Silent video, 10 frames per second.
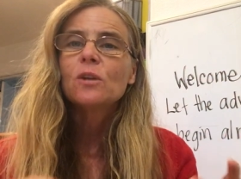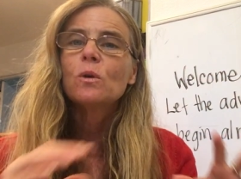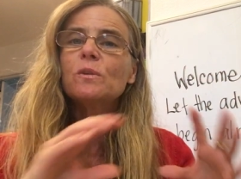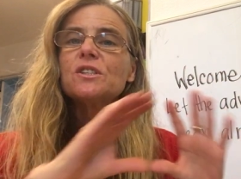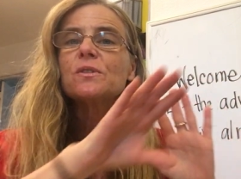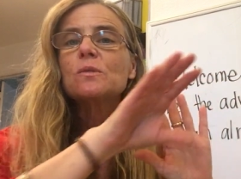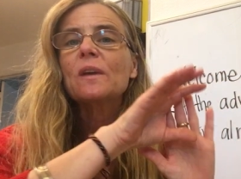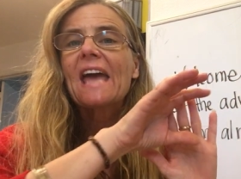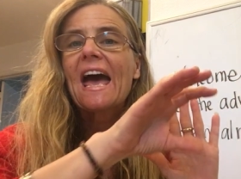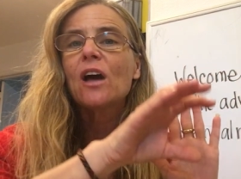And what we do is
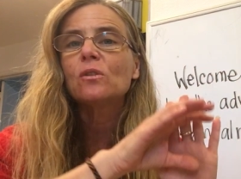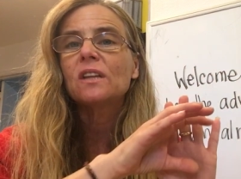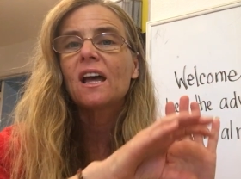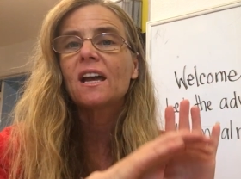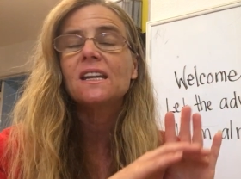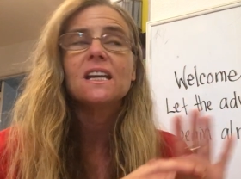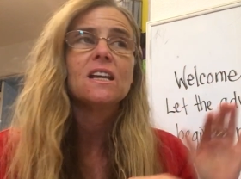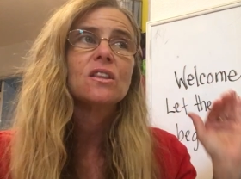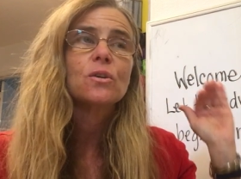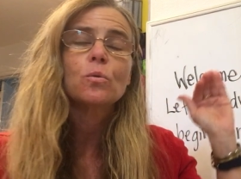we outline
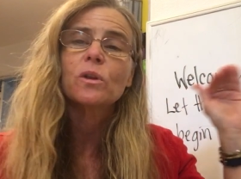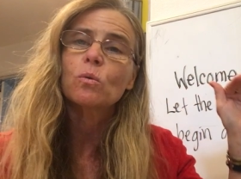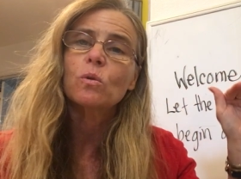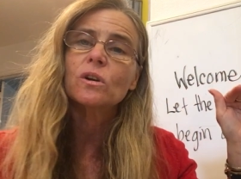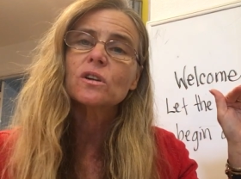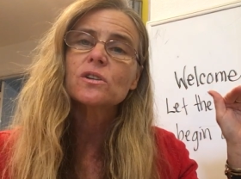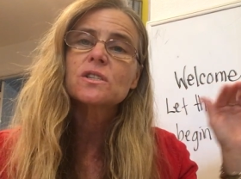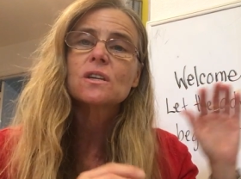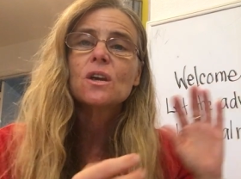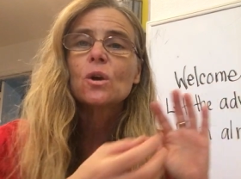either with
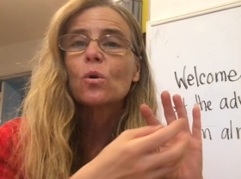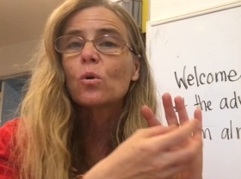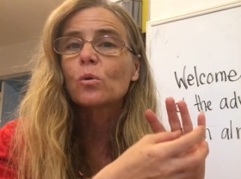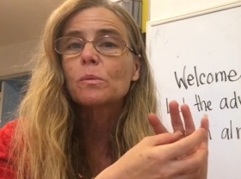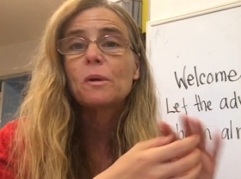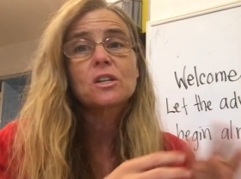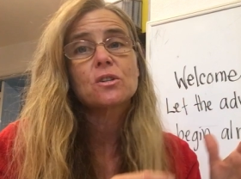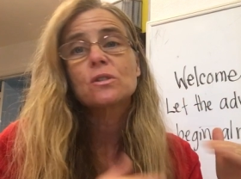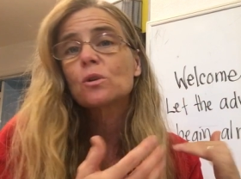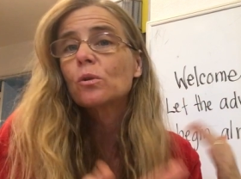words or with
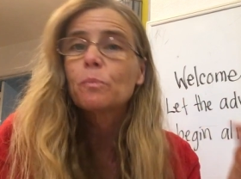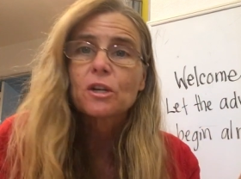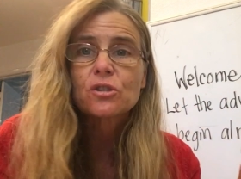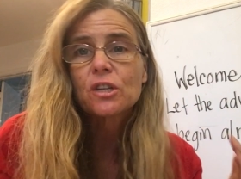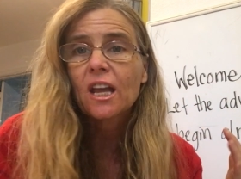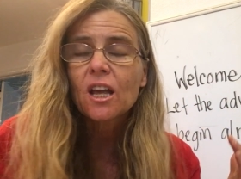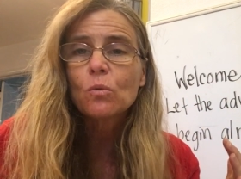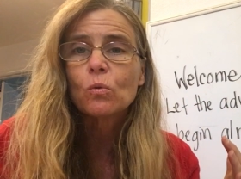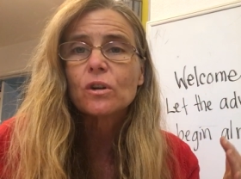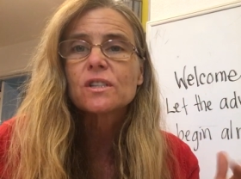pictures, or with pictures
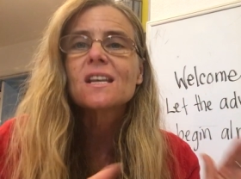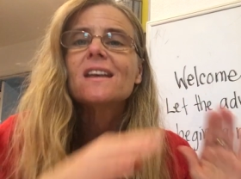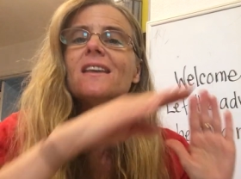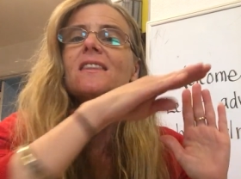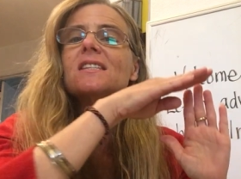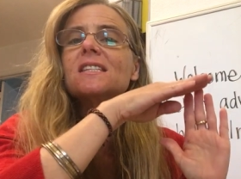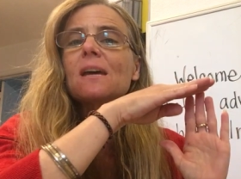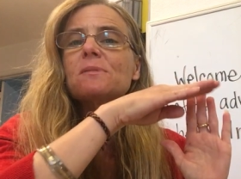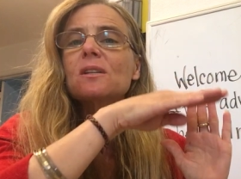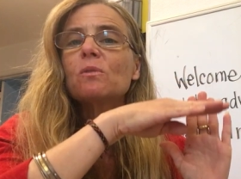and words, the
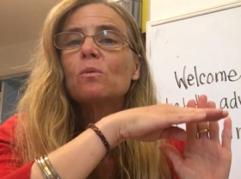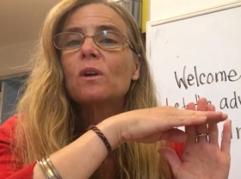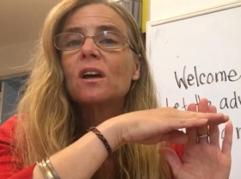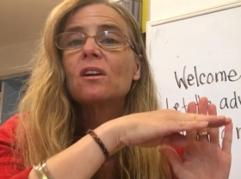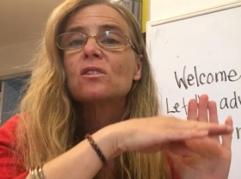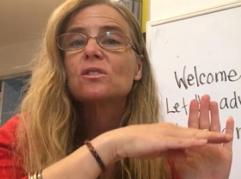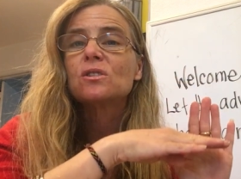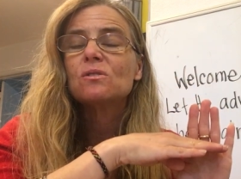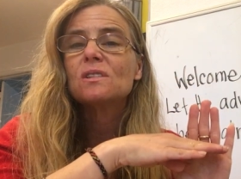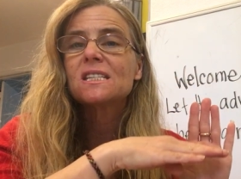steps that we want our
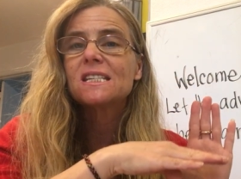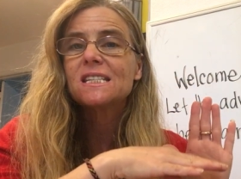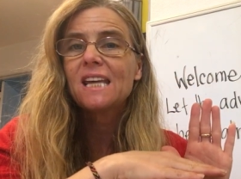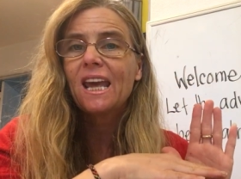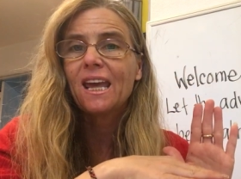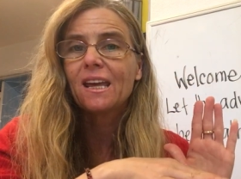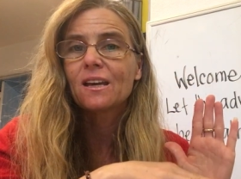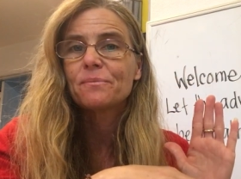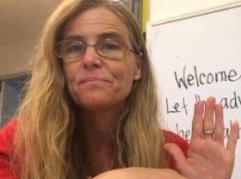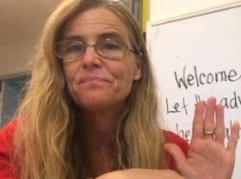students to take